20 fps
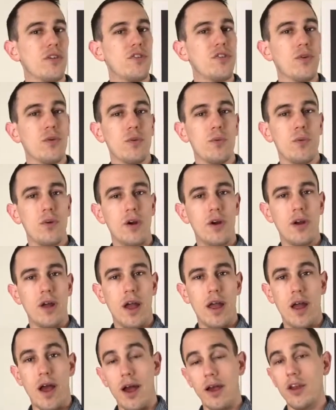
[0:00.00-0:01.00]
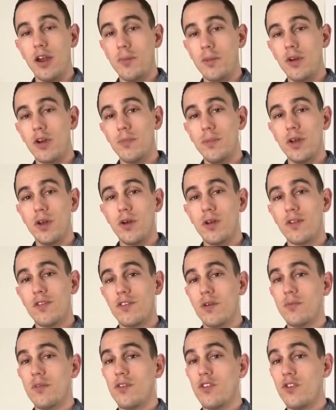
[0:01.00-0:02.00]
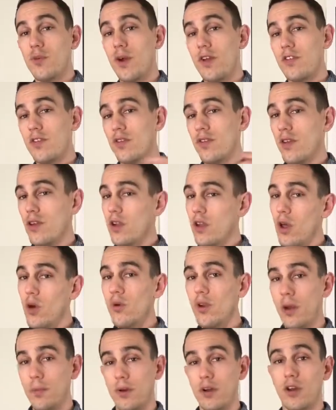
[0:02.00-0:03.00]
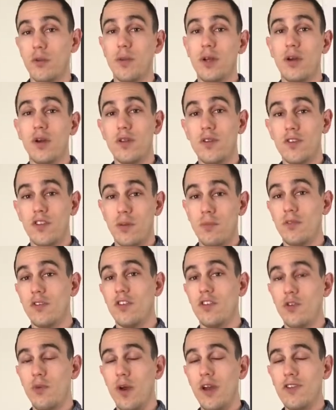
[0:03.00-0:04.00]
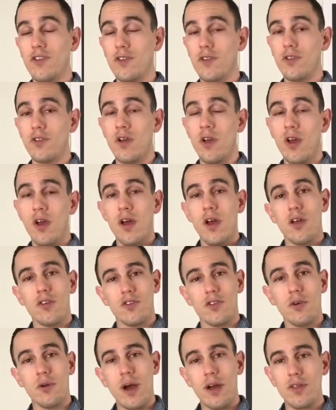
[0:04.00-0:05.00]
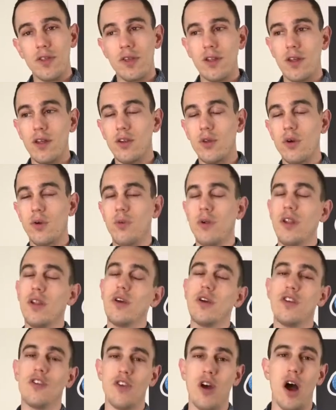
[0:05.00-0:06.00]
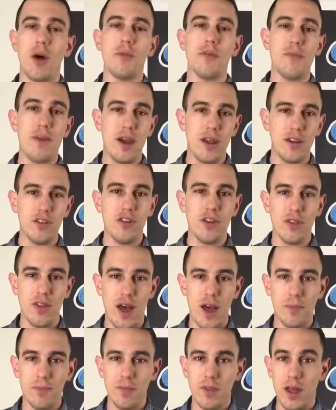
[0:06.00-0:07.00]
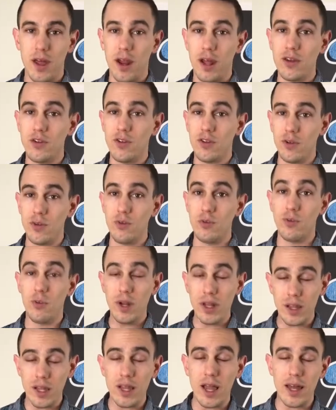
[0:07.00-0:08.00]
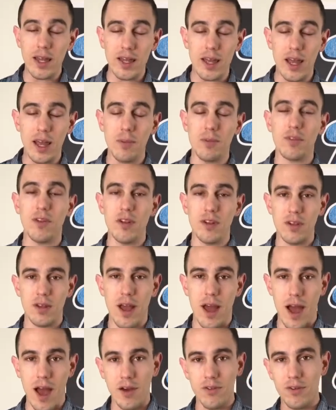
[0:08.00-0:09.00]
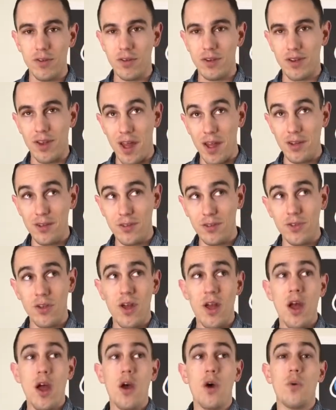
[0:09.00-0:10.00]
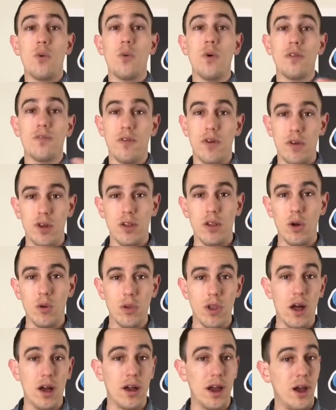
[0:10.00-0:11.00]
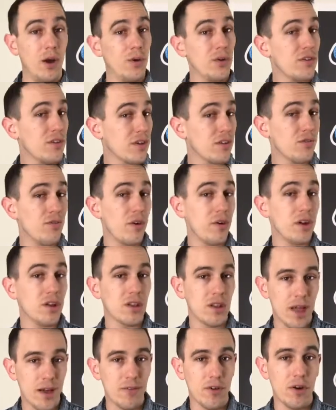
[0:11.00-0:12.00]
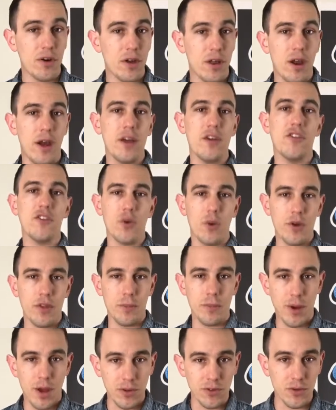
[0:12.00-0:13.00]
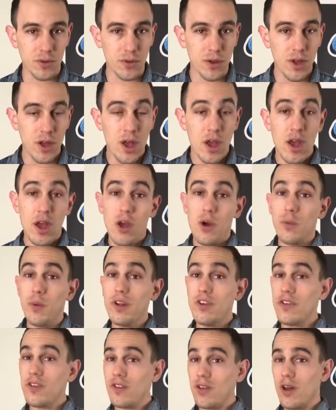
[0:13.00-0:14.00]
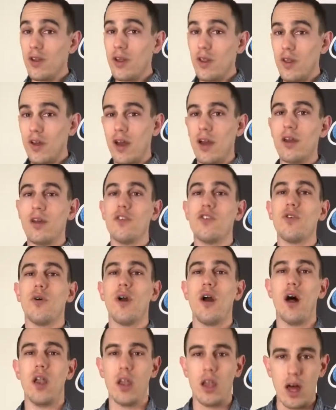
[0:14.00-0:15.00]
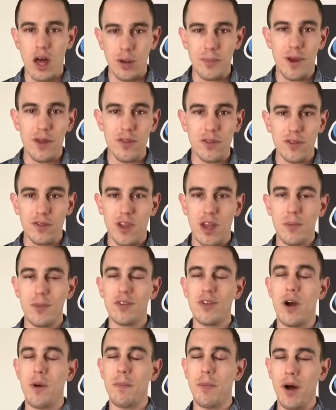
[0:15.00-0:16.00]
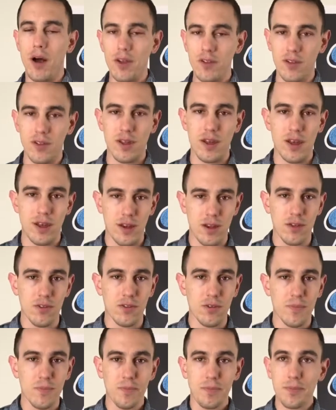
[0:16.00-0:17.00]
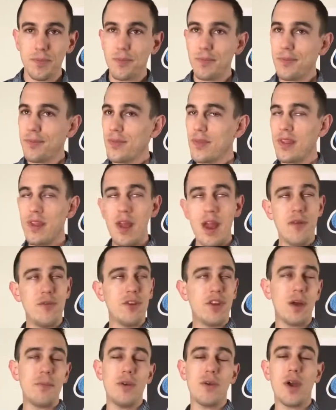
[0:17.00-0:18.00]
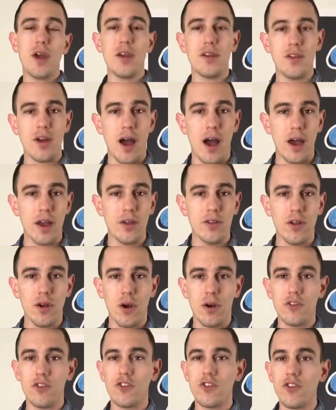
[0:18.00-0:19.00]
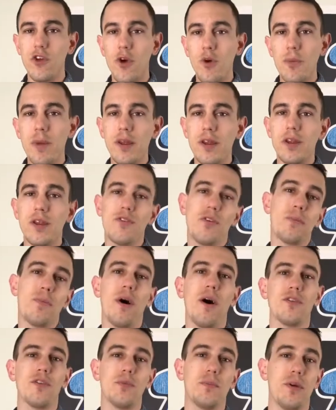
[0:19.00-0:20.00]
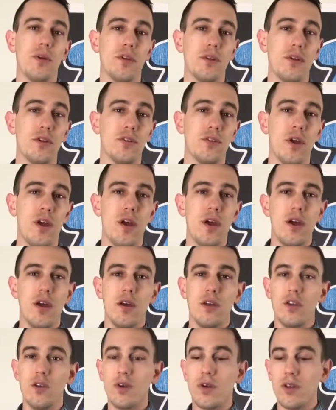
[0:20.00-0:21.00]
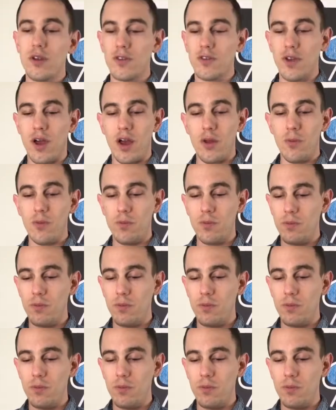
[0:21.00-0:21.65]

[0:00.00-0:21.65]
too, where a high number can be good in some situations and a low number could be good in some situations. So I think they do a really good job of managing that, and I do really like games that have dice with very low luck. I always think it's very clever, and I enjoy the puzzle, which is another thing I enjoy a lot about this game, is how puzzly it is. Every time you get a die, there are so many different possibilities. You can decide